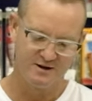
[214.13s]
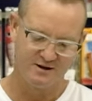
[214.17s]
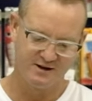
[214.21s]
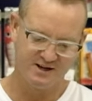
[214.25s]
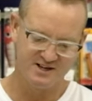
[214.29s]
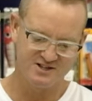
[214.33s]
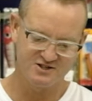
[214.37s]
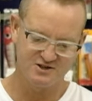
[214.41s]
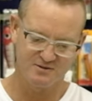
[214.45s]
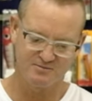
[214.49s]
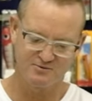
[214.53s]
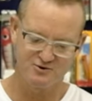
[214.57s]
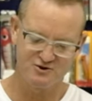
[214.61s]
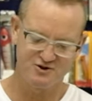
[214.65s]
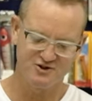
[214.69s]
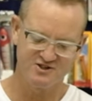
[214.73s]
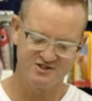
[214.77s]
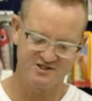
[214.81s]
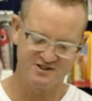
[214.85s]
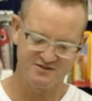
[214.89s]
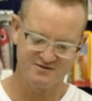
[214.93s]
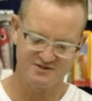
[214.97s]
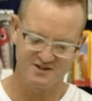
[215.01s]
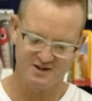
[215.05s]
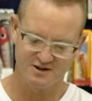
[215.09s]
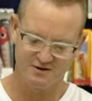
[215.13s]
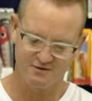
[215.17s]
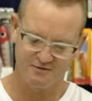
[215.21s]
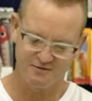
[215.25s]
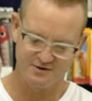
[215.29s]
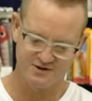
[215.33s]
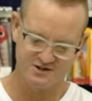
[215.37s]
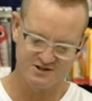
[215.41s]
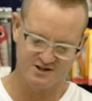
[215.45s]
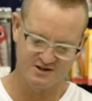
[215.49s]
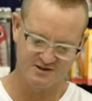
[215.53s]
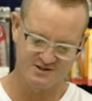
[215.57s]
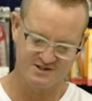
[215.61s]
less obtrusive, so the
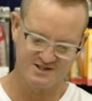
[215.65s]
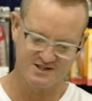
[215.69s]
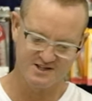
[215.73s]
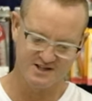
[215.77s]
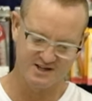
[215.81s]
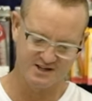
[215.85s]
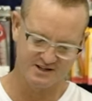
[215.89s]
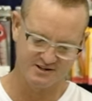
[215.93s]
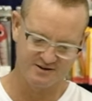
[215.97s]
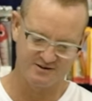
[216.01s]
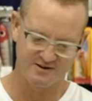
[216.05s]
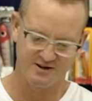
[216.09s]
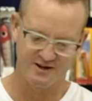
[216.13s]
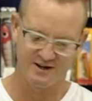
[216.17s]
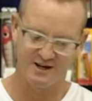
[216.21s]
fish don't see it.